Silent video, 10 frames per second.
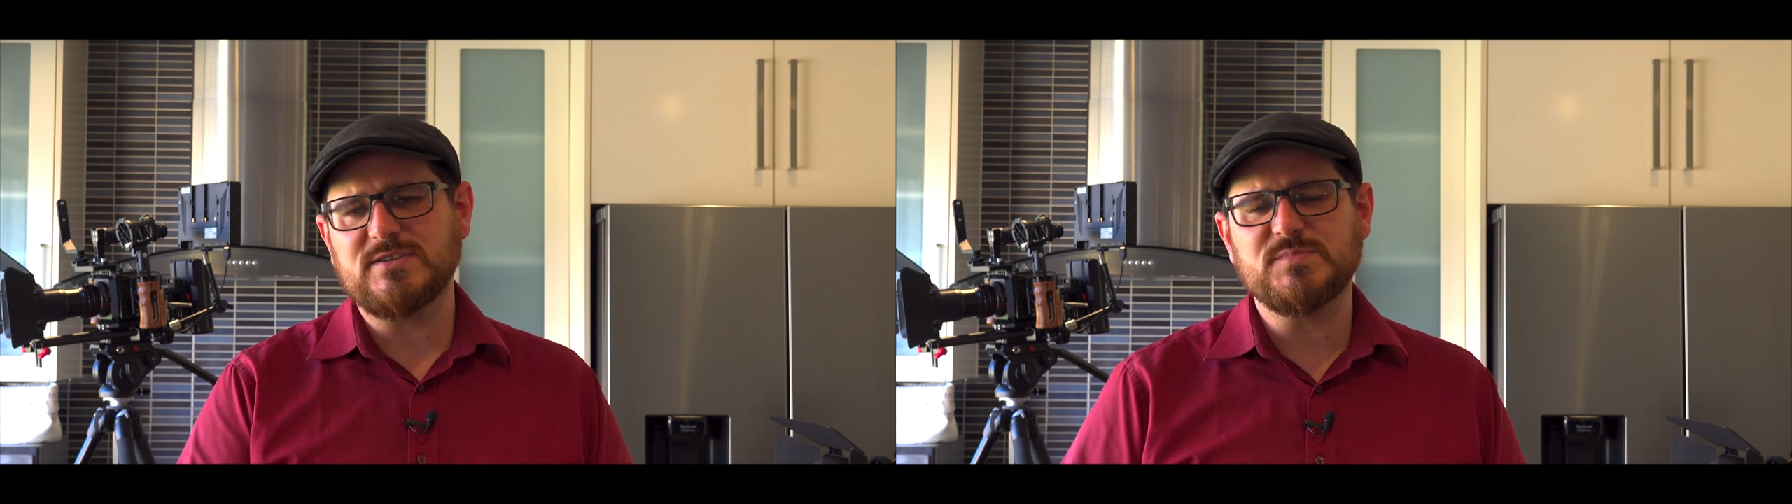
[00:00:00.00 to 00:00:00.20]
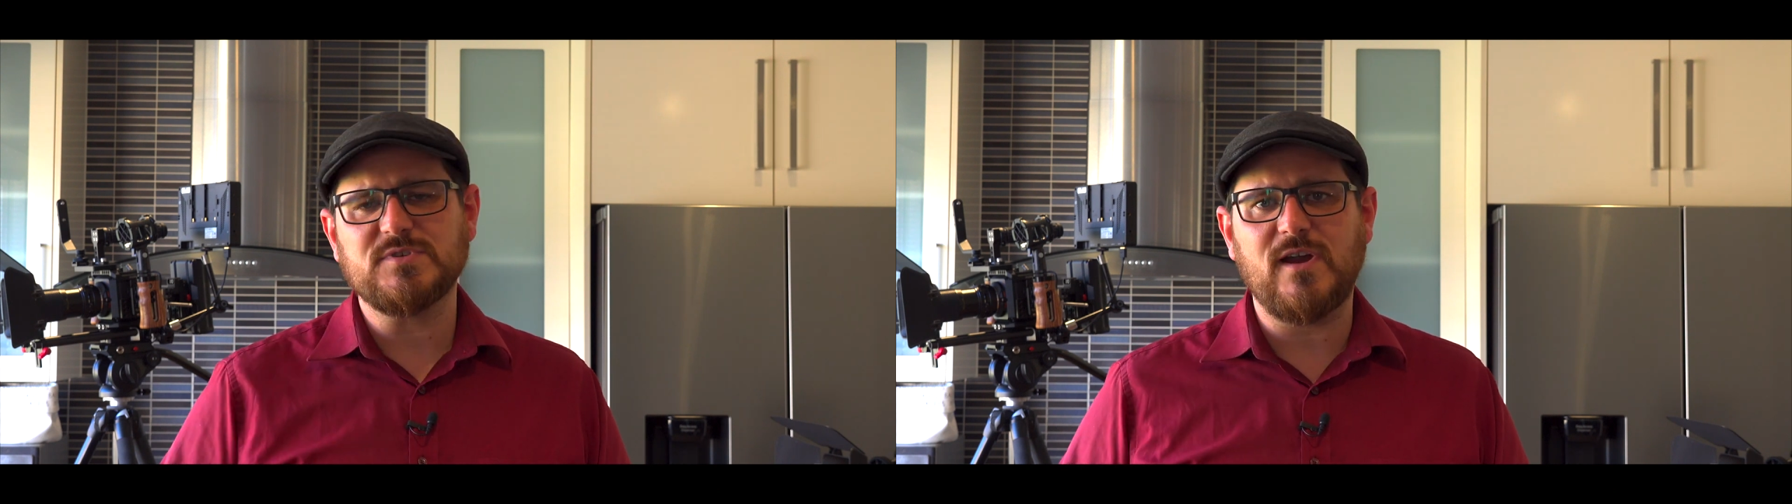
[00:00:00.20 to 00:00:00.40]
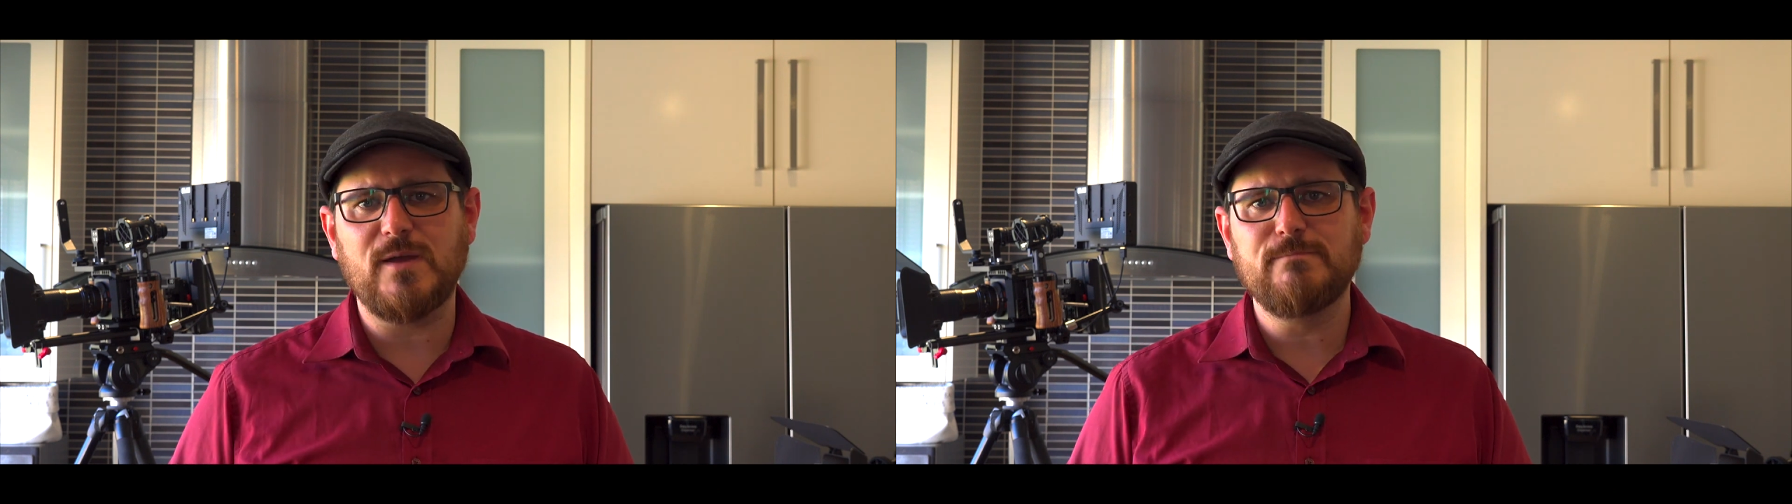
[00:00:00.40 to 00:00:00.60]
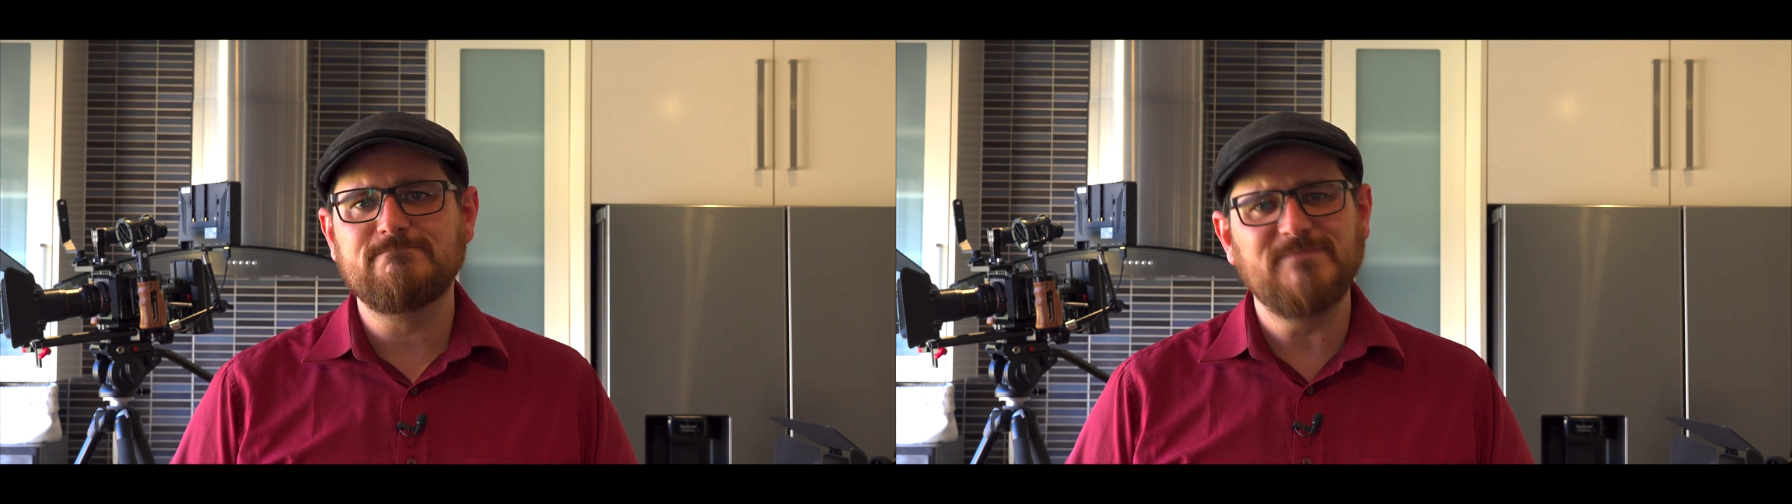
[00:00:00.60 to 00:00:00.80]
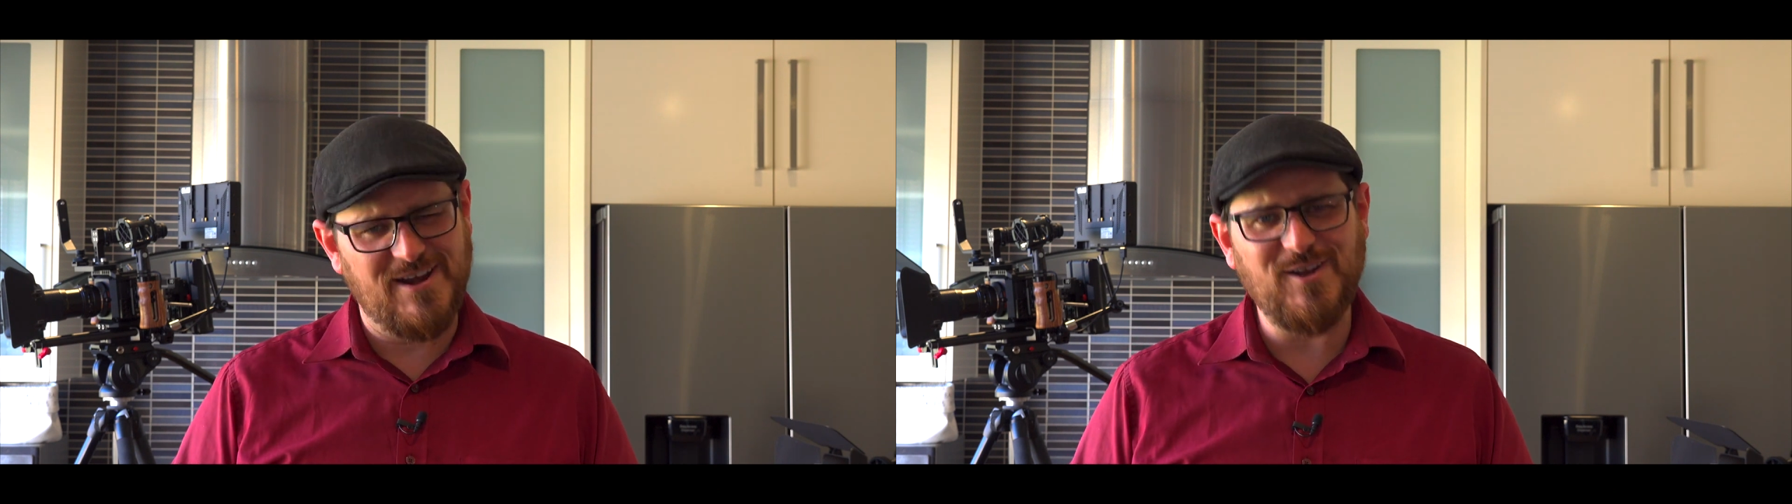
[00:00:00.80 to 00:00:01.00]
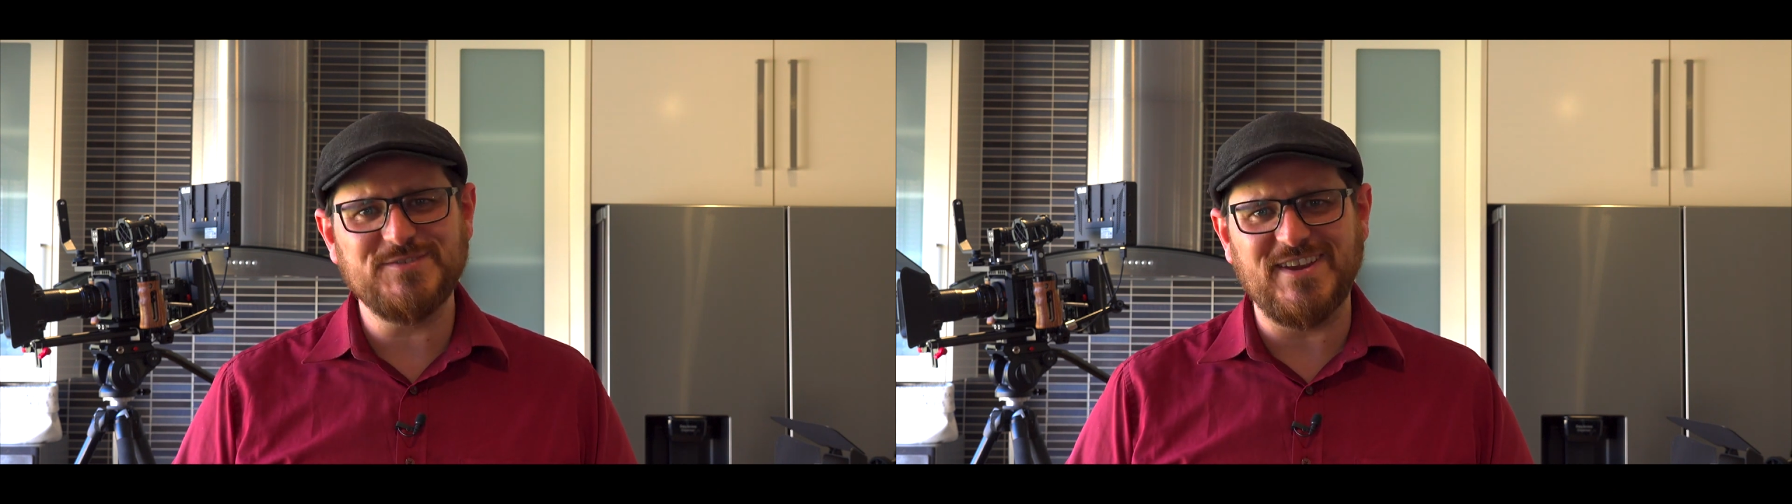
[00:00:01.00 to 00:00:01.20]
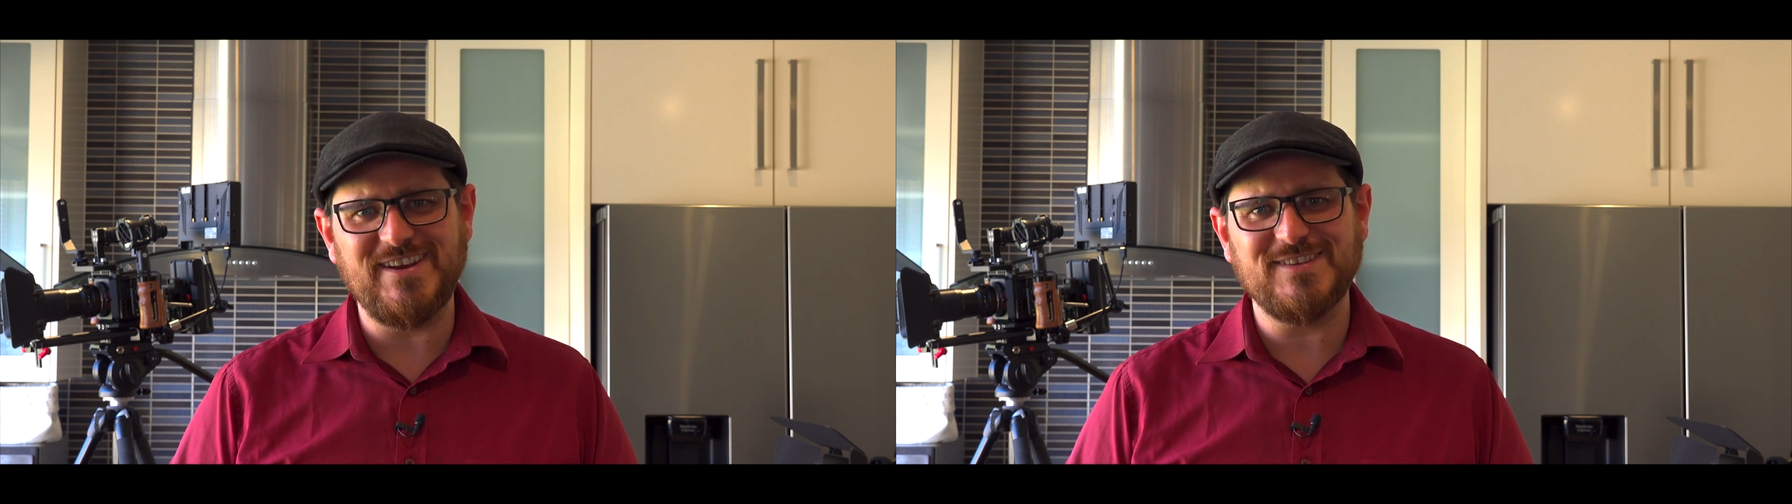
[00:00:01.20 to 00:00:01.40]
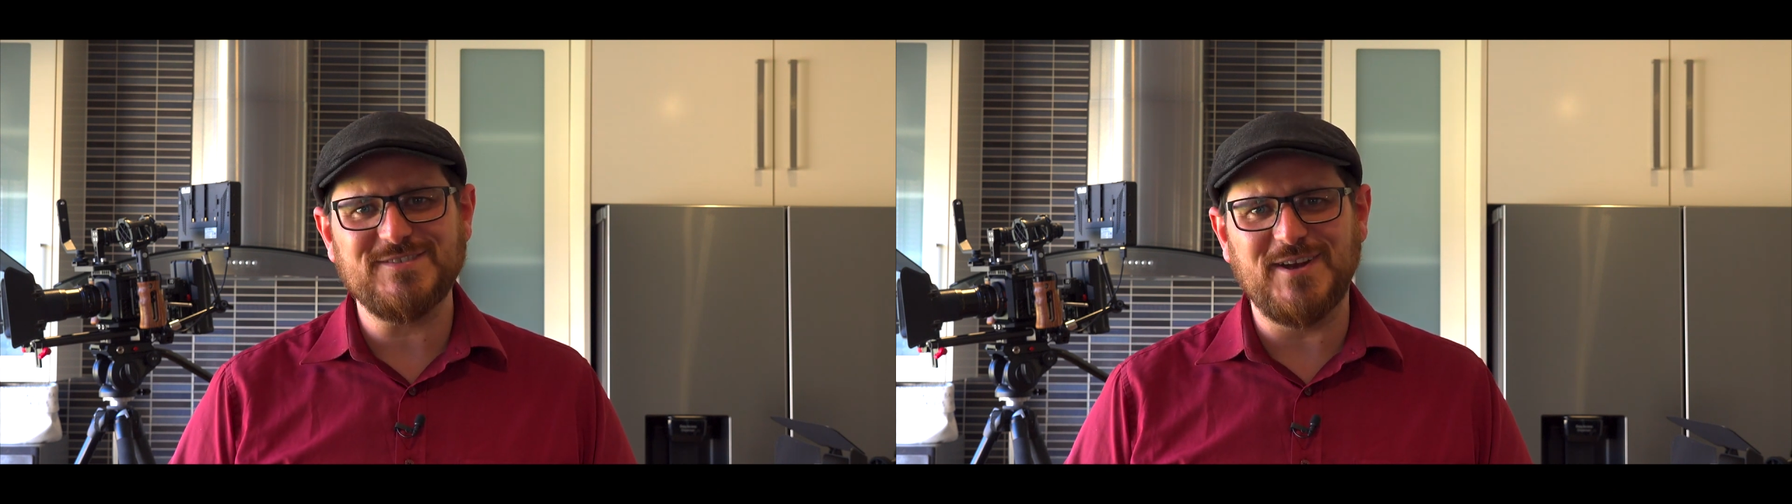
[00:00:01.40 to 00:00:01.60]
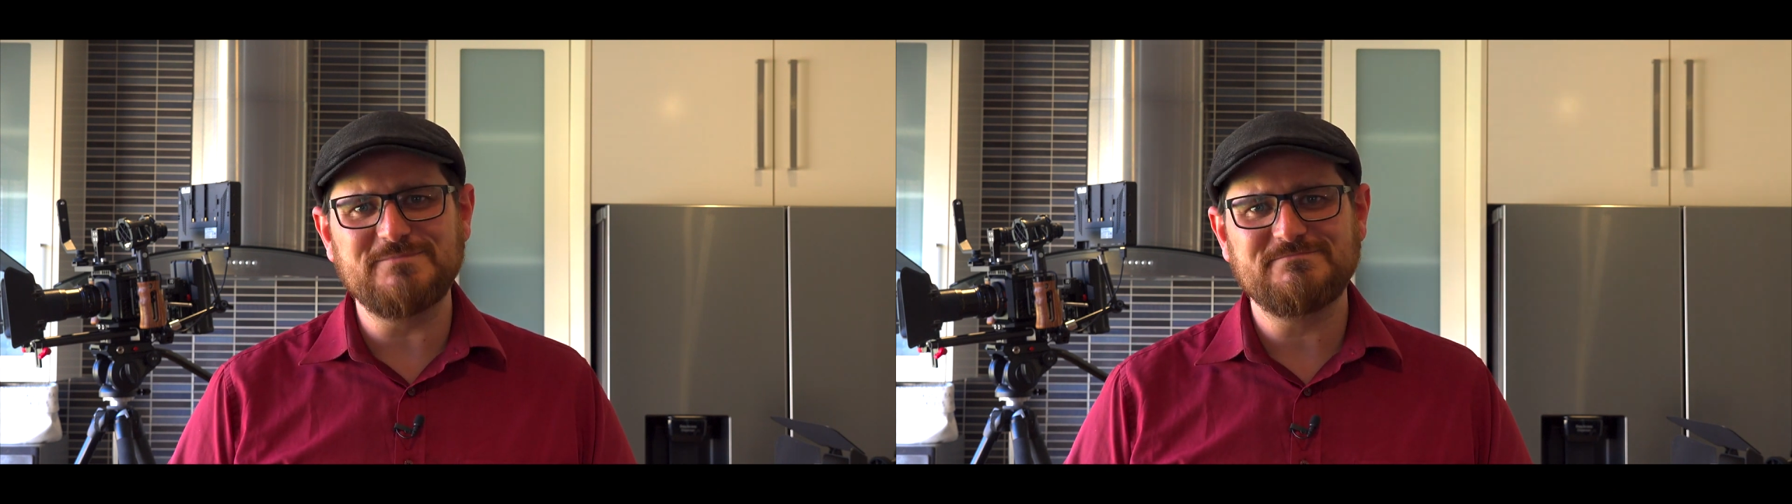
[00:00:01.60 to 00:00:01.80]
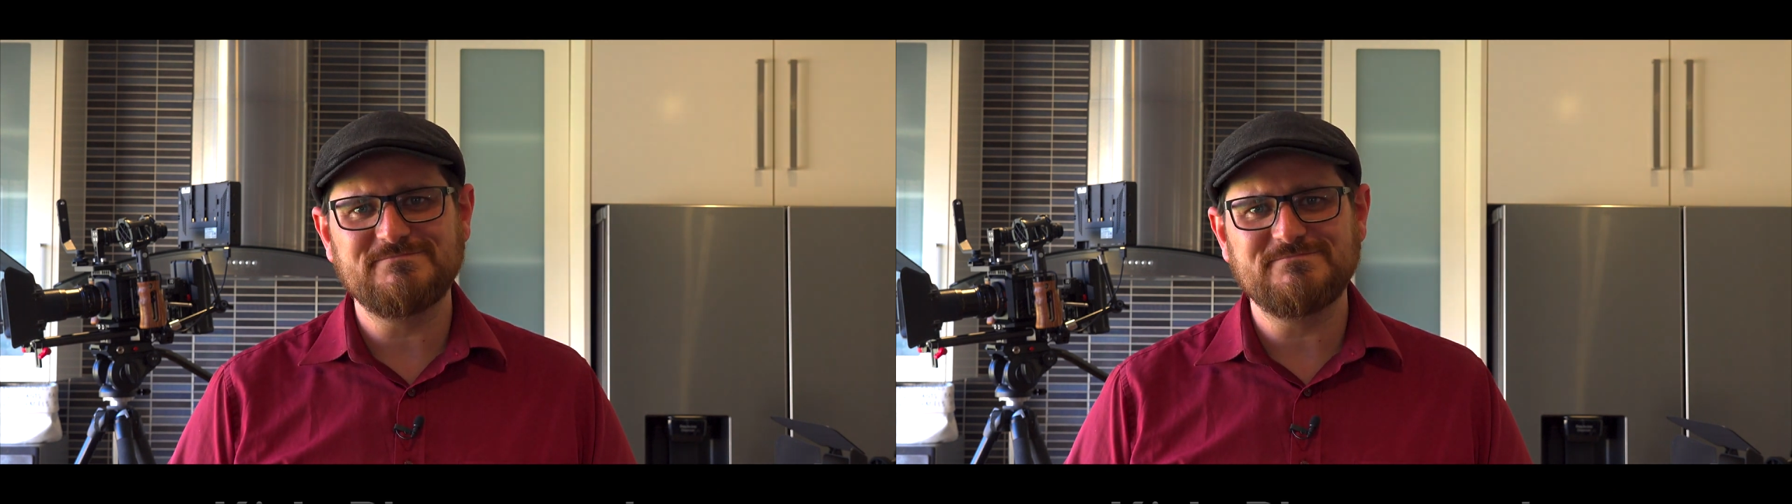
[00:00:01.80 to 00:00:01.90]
subscribe, and I'll see you next time.